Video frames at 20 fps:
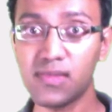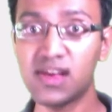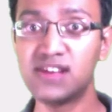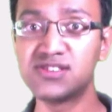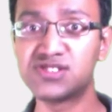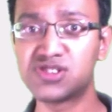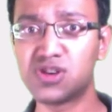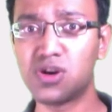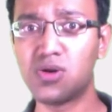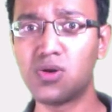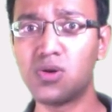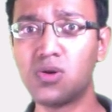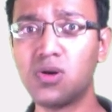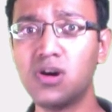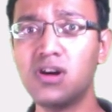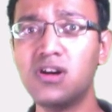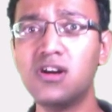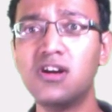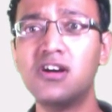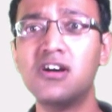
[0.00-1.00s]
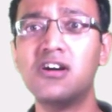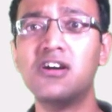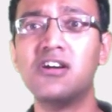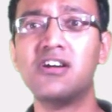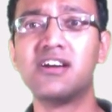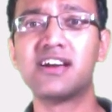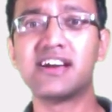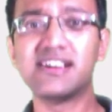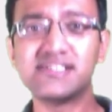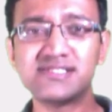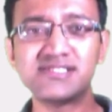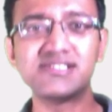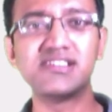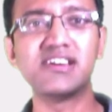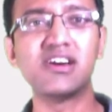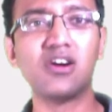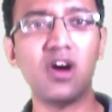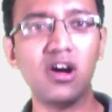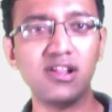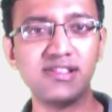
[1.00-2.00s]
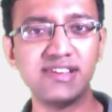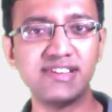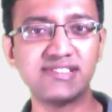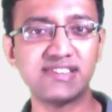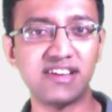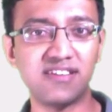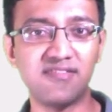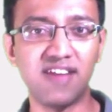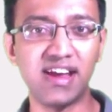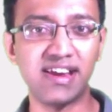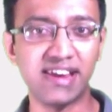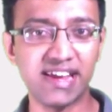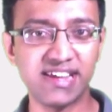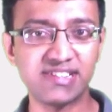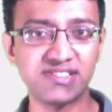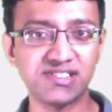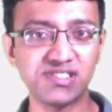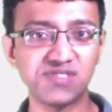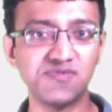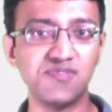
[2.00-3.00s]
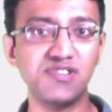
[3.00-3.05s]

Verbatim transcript: So considering all these advantages,